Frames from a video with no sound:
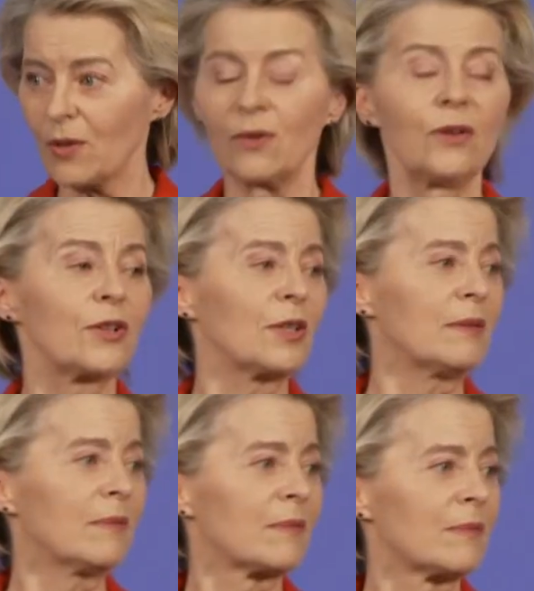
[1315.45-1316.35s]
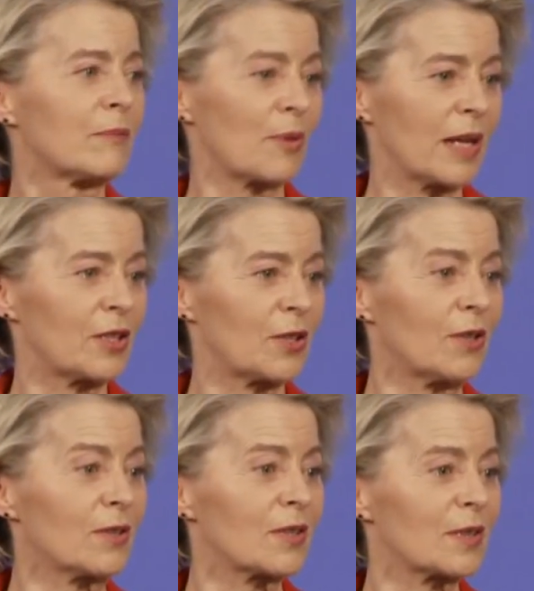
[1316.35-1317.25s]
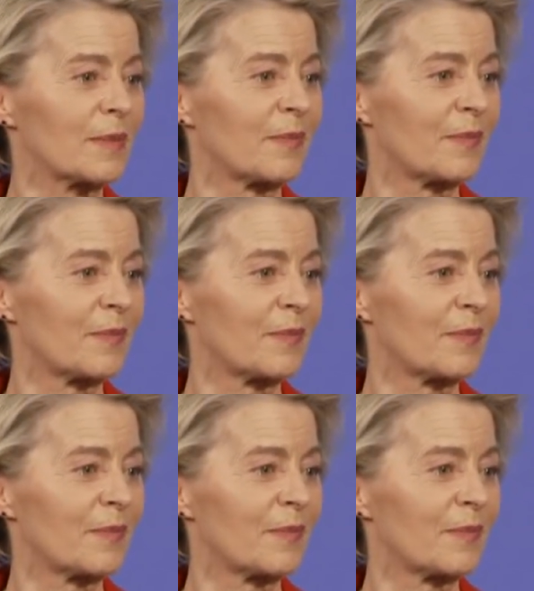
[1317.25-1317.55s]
coercion, price shocks.